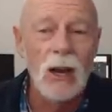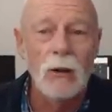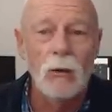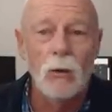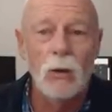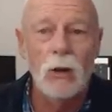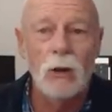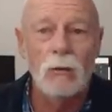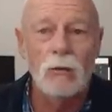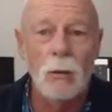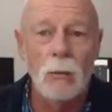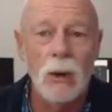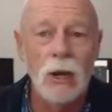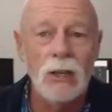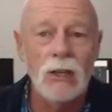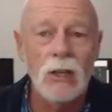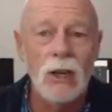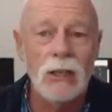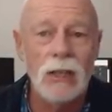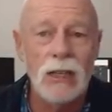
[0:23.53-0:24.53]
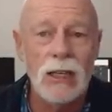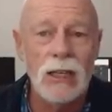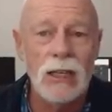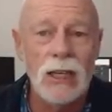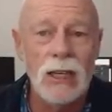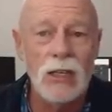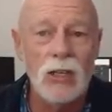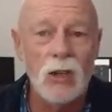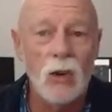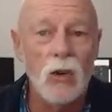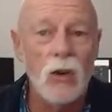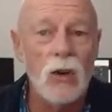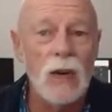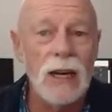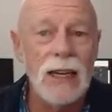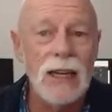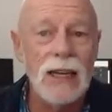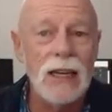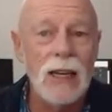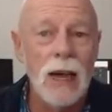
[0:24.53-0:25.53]
Where Remote ID is
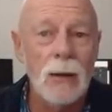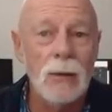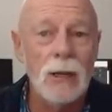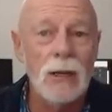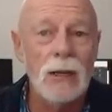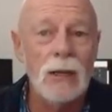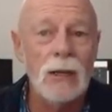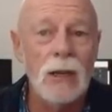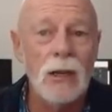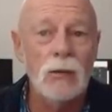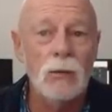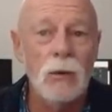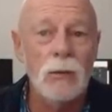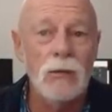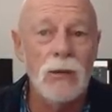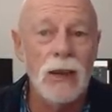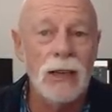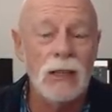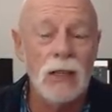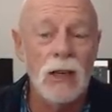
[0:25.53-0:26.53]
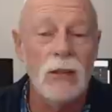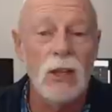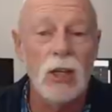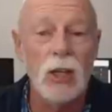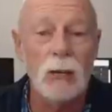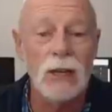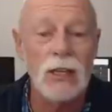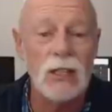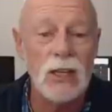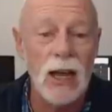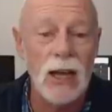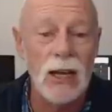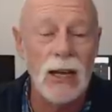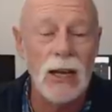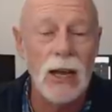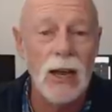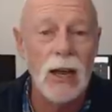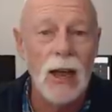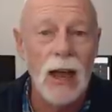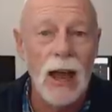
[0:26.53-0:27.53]
already coming into effect in the
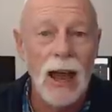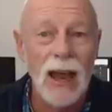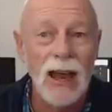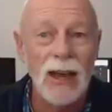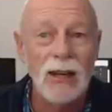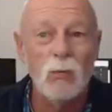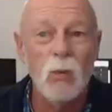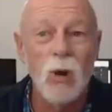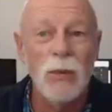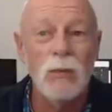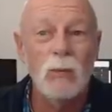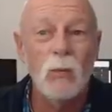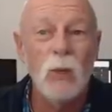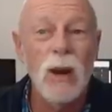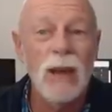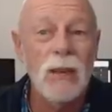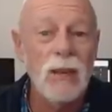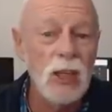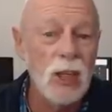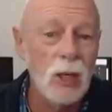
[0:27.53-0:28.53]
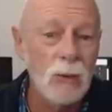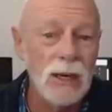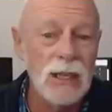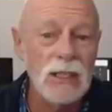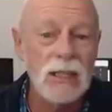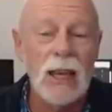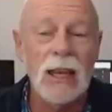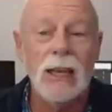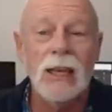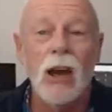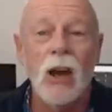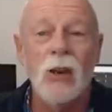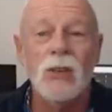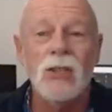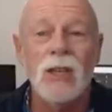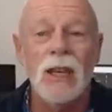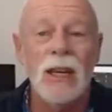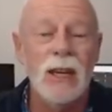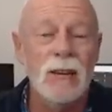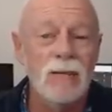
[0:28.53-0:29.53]
USA, and where the USA
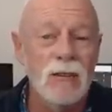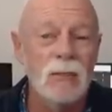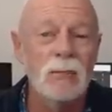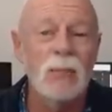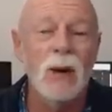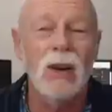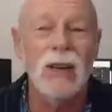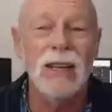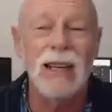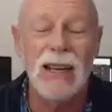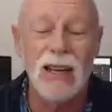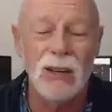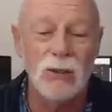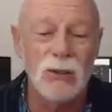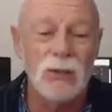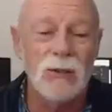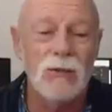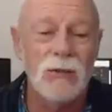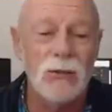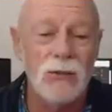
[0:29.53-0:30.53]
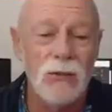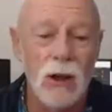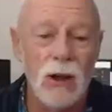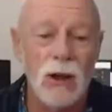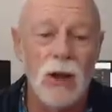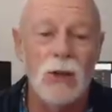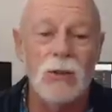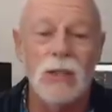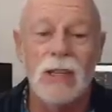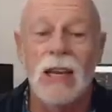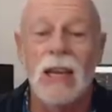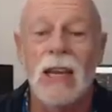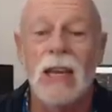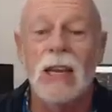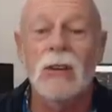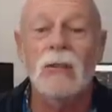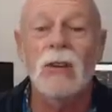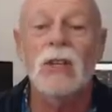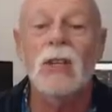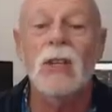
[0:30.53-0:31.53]
goes, everybody else follows. And
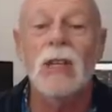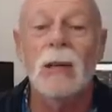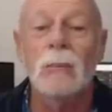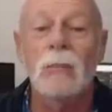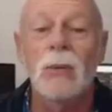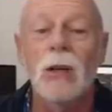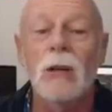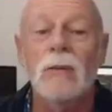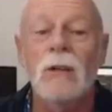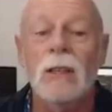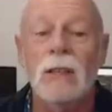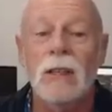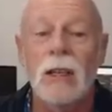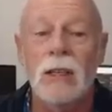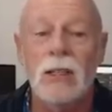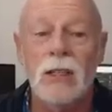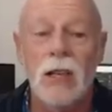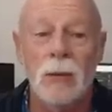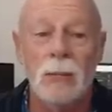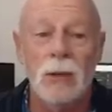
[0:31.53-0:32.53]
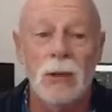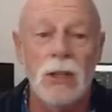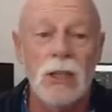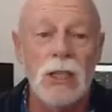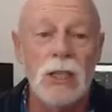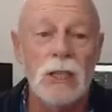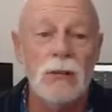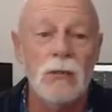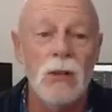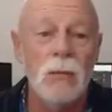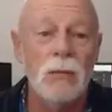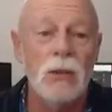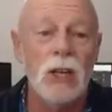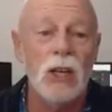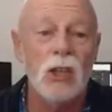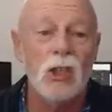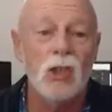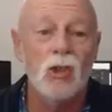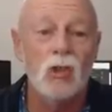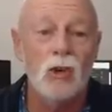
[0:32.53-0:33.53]
here is the perfect example. This is from the
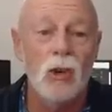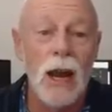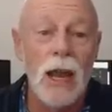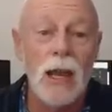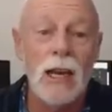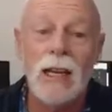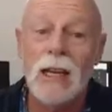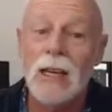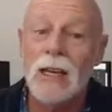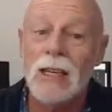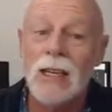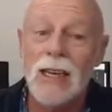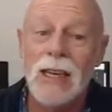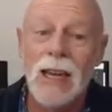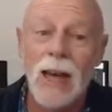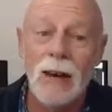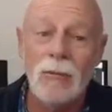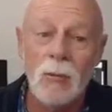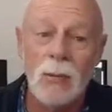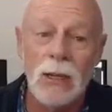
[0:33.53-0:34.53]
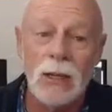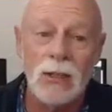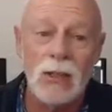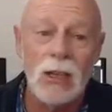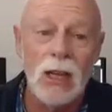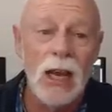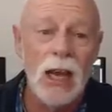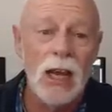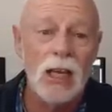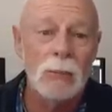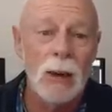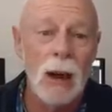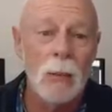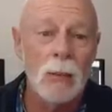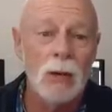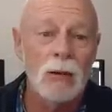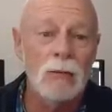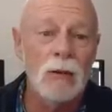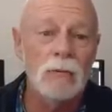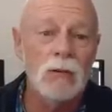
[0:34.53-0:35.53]
Australian Government,
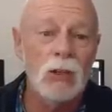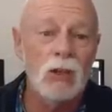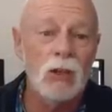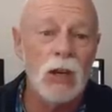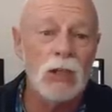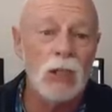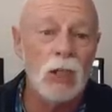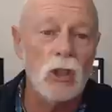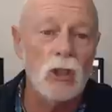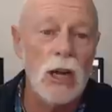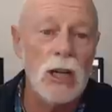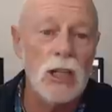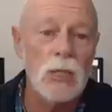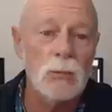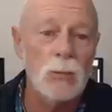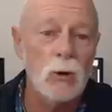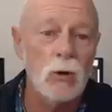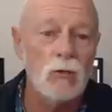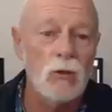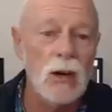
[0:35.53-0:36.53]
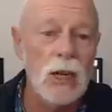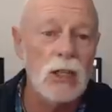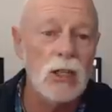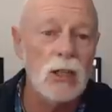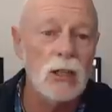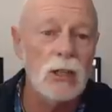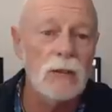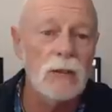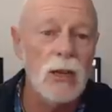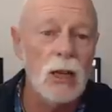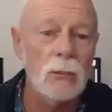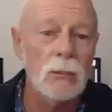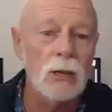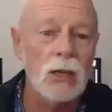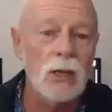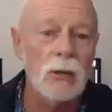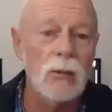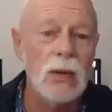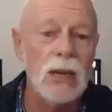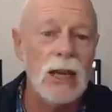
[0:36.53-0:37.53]
Department of Infrastructure, Transport, Regional
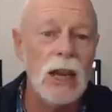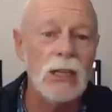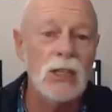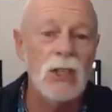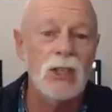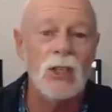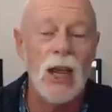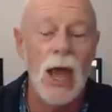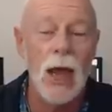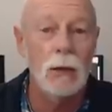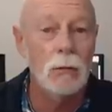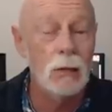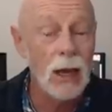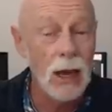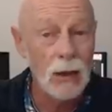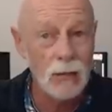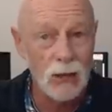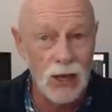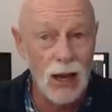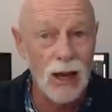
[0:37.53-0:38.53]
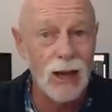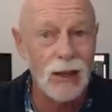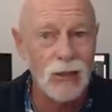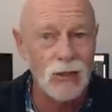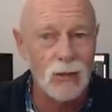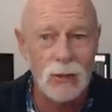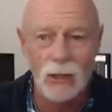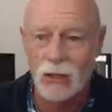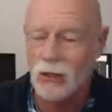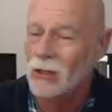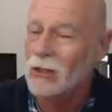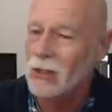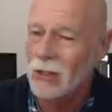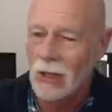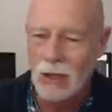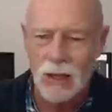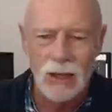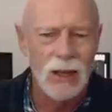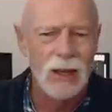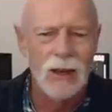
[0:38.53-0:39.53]
Development, Communications, and the Arts, because
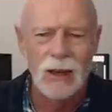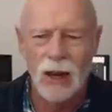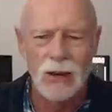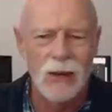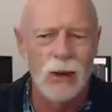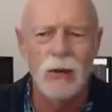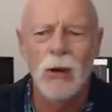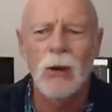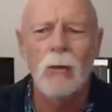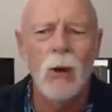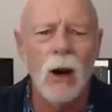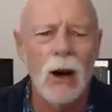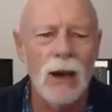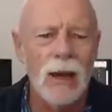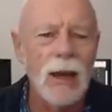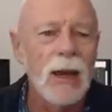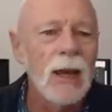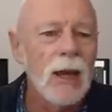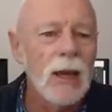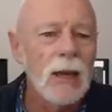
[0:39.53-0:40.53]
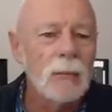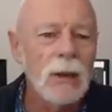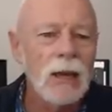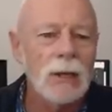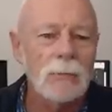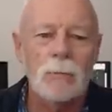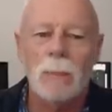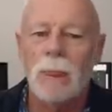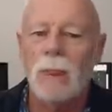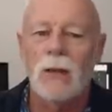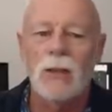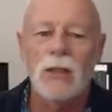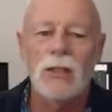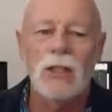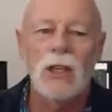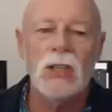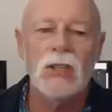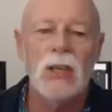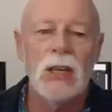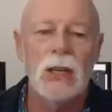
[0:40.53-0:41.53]
I don't know why. But this
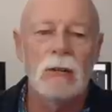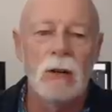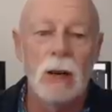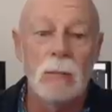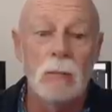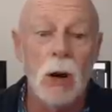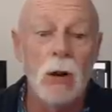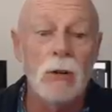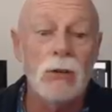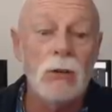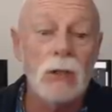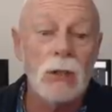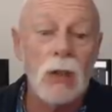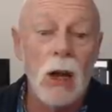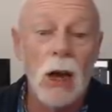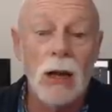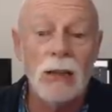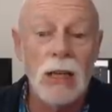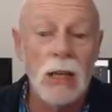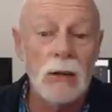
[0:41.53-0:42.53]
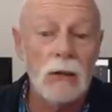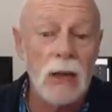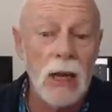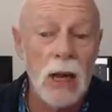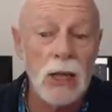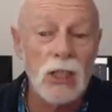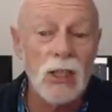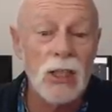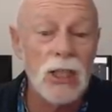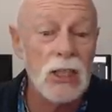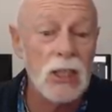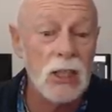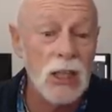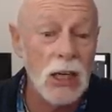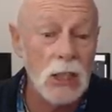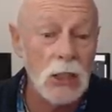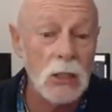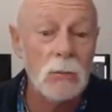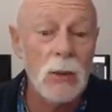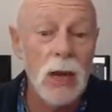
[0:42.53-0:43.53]
is the Remote Identification
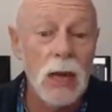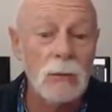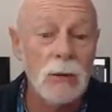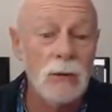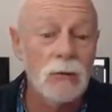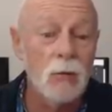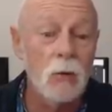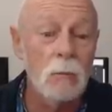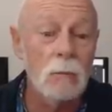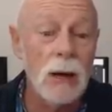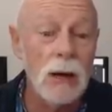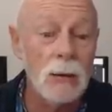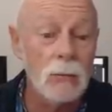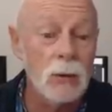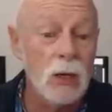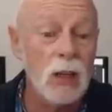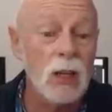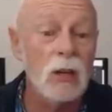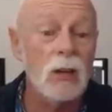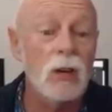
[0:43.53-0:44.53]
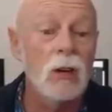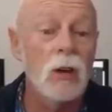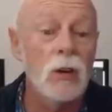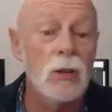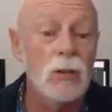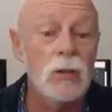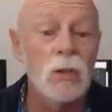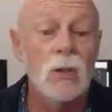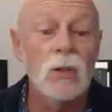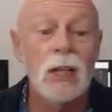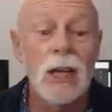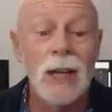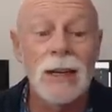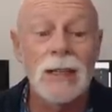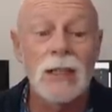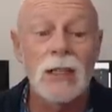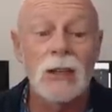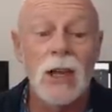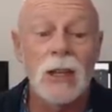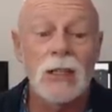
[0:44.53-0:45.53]
Discussion Paper for Public
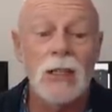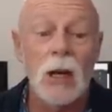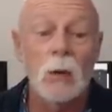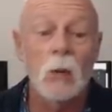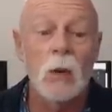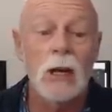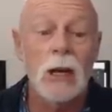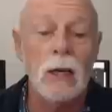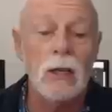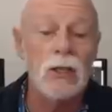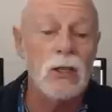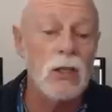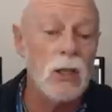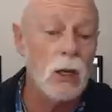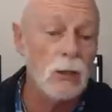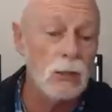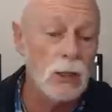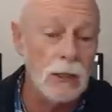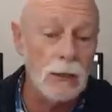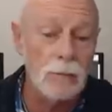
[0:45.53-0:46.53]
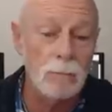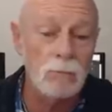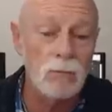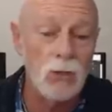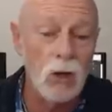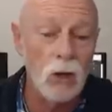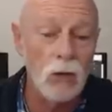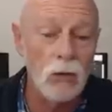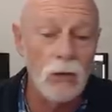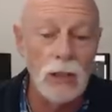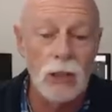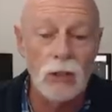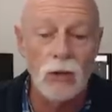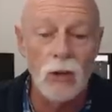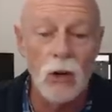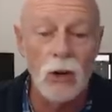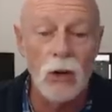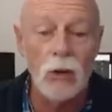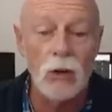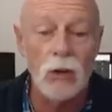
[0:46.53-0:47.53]
Consultation. They say, we are consulting on the
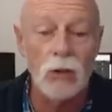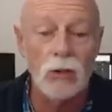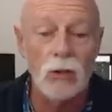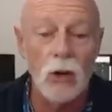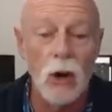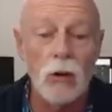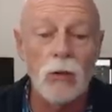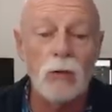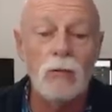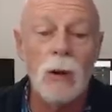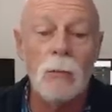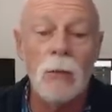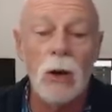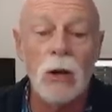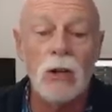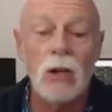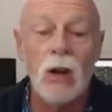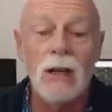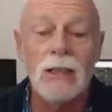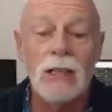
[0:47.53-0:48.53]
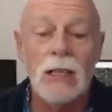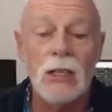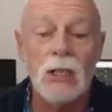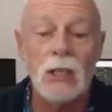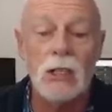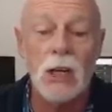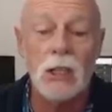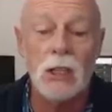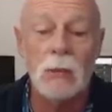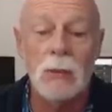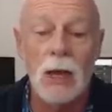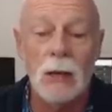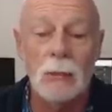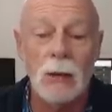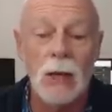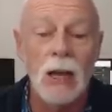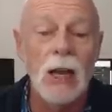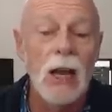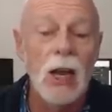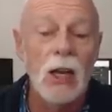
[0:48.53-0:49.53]
Drone Remote ID Discussion
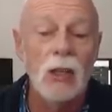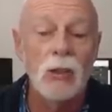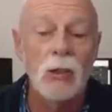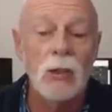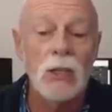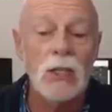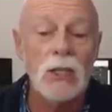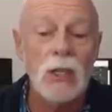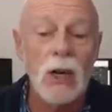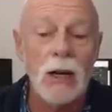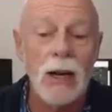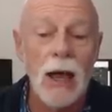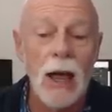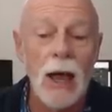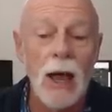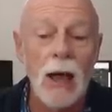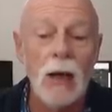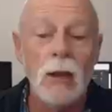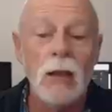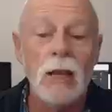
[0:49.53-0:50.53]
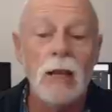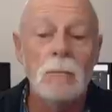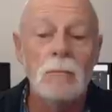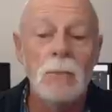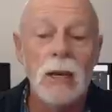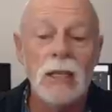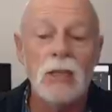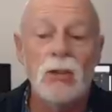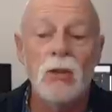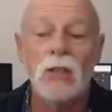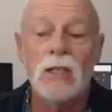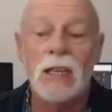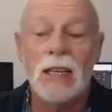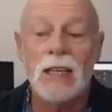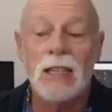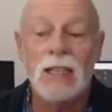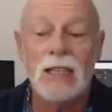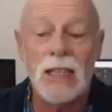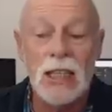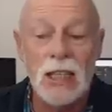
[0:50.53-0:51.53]
Paper to decide how best to
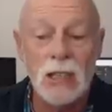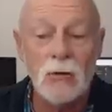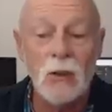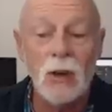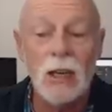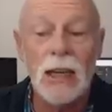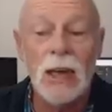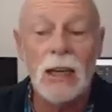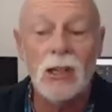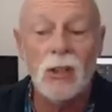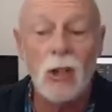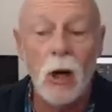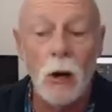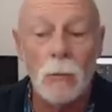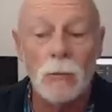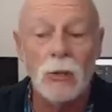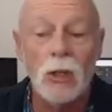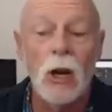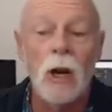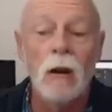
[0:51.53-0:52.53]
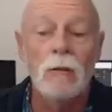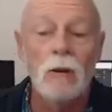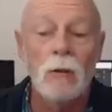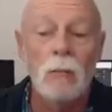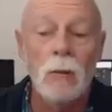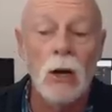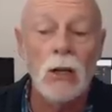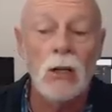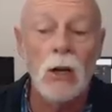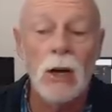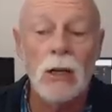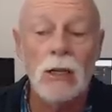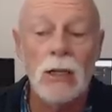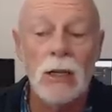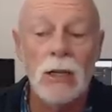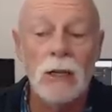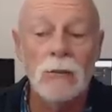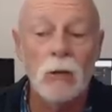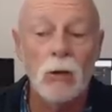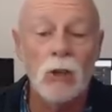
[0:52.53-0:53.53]
successfully adopt Remote
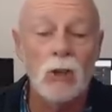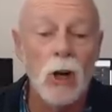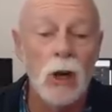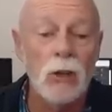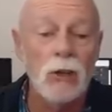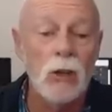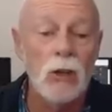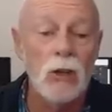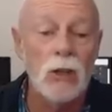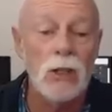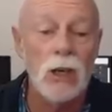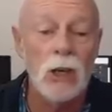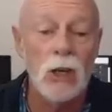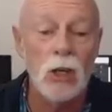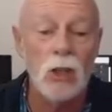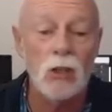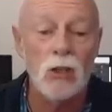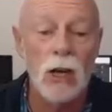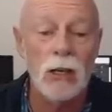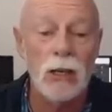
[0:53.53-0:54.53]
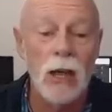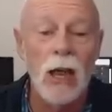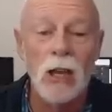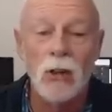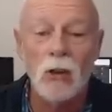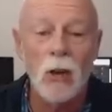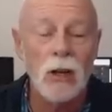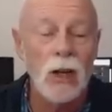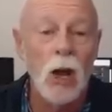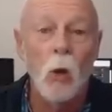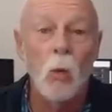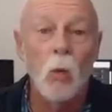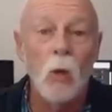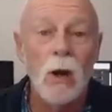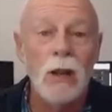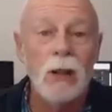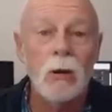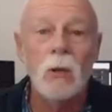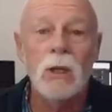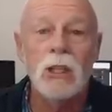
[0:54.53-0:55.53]
ID for drone use in Australia. Not
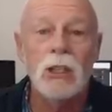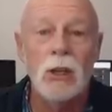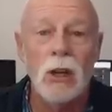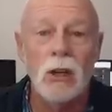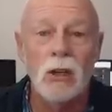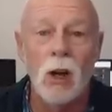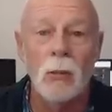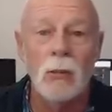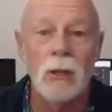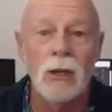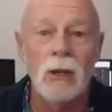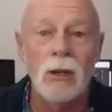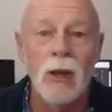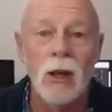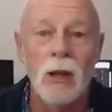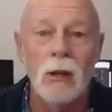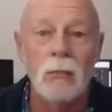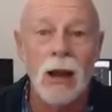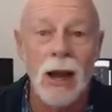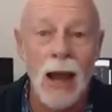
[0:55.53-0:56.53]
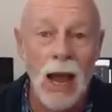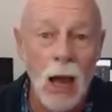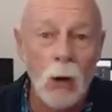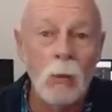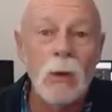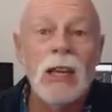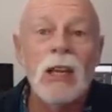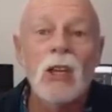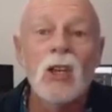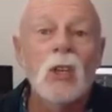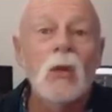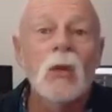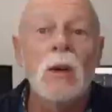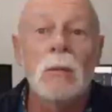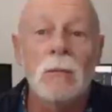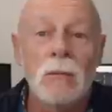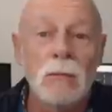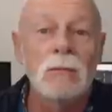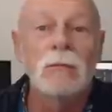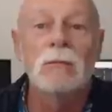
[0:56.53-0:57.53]
whether we should adopt it, but how we can do
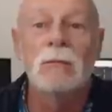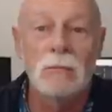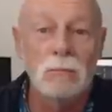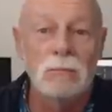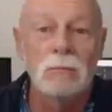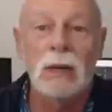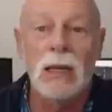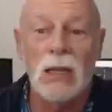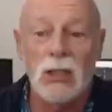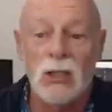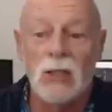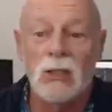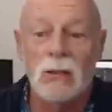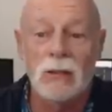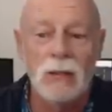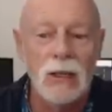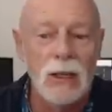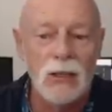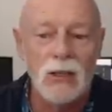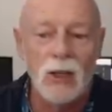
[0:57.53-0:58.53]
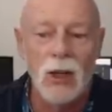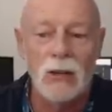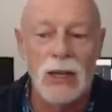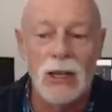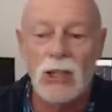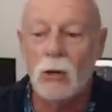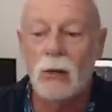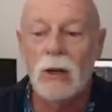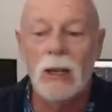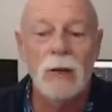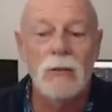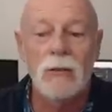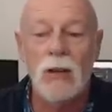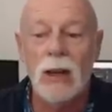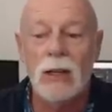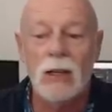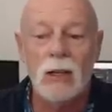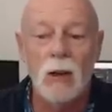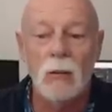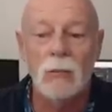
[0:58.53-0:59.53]
it best. So it's already a
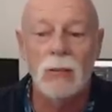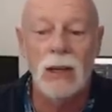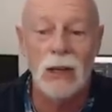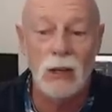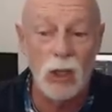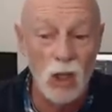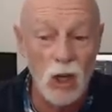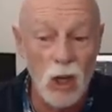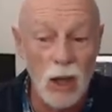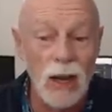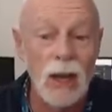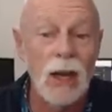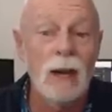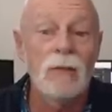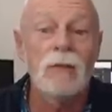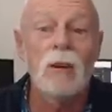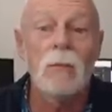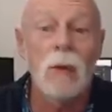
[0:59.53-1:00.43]
fait accompli. You're going to have